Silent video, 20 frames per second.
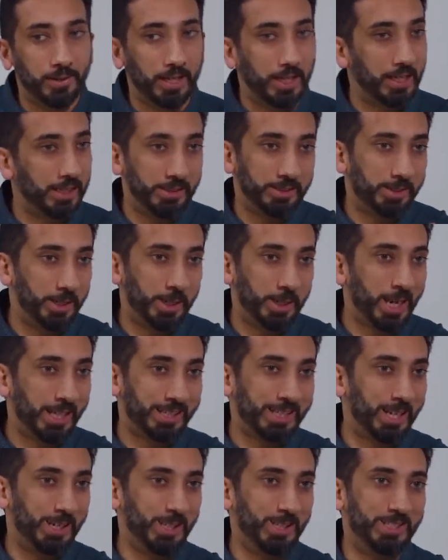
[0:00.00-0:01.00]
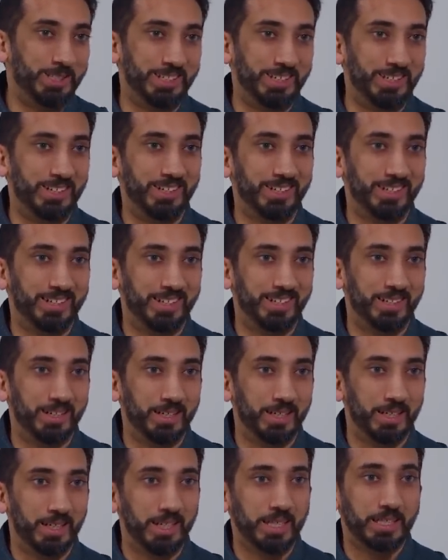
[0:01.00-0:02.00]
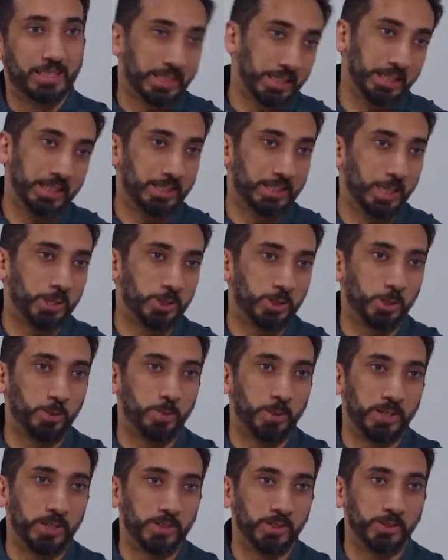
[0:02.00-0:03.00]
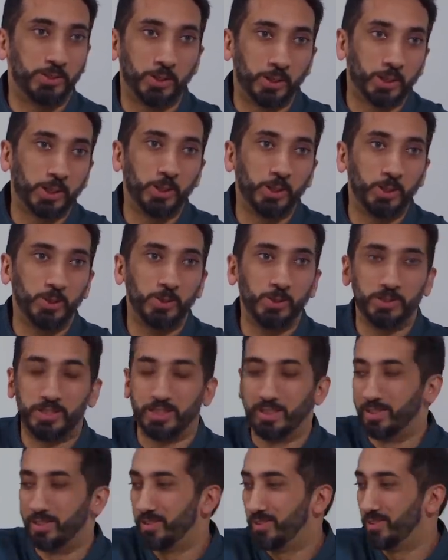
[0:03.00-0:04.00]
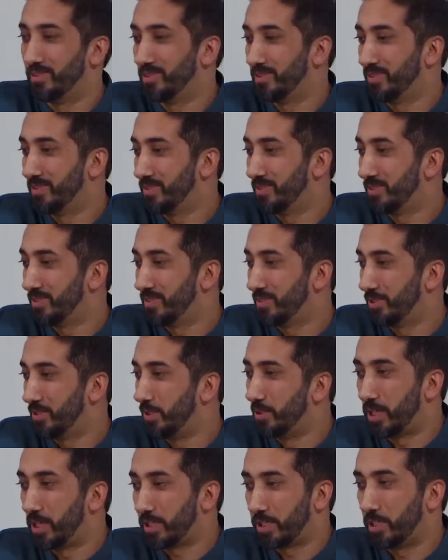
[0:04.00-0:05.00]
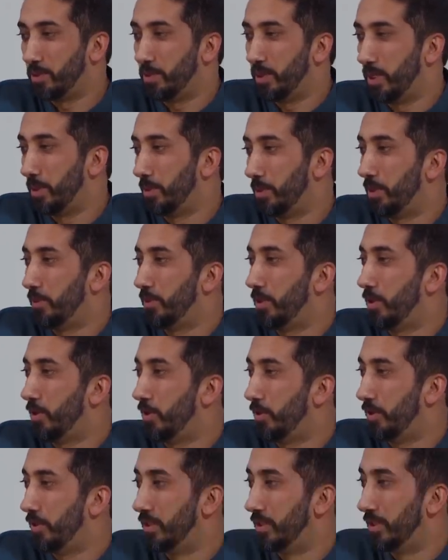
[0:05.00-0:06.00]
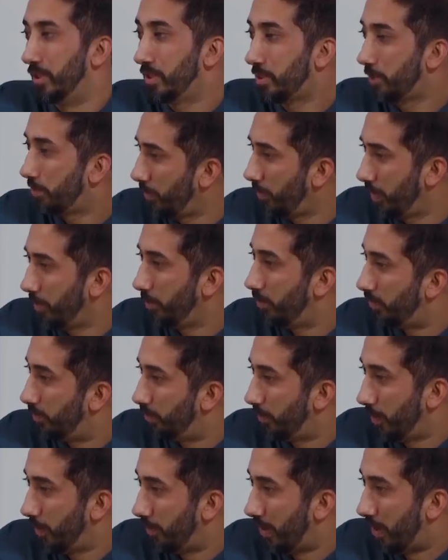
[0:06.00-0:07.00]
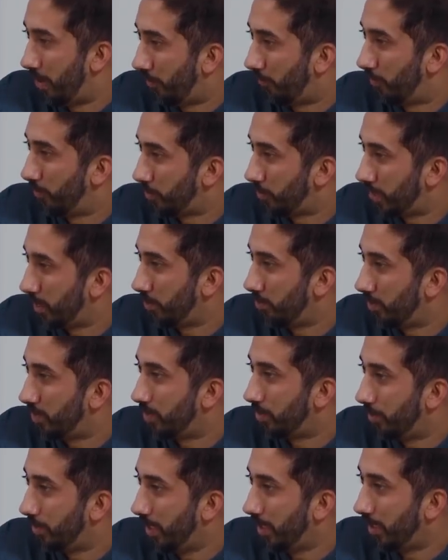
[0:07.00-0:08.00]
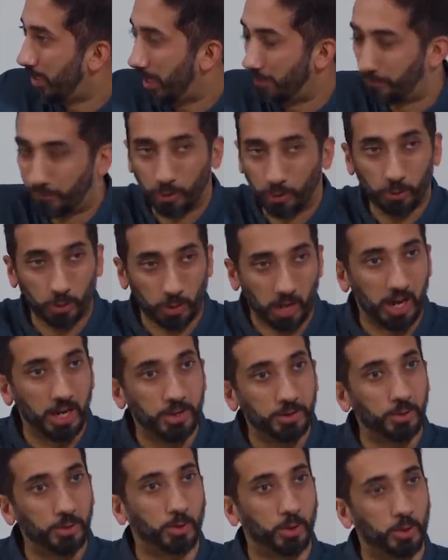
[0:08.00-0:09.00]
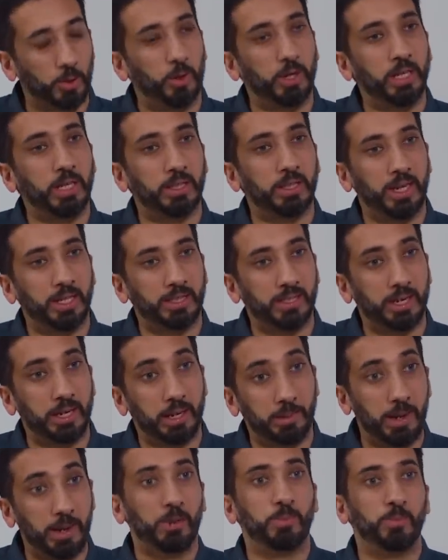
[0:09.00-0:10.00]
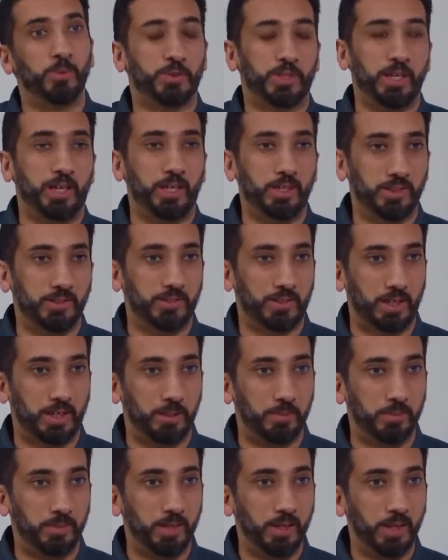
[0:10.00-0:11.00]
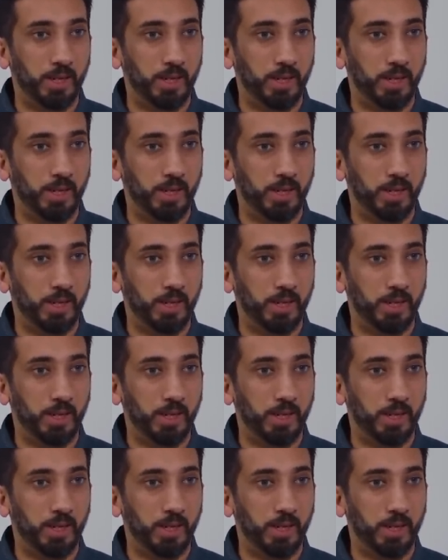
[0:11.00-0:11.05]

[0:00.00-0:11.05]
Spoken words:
they're not that easy. It's going to test your patience. You're going to lose it. You're not going to be able to withhold it. That's a pretty powerful statement to make. And for Quran to record it like that about Musa alayhi salam.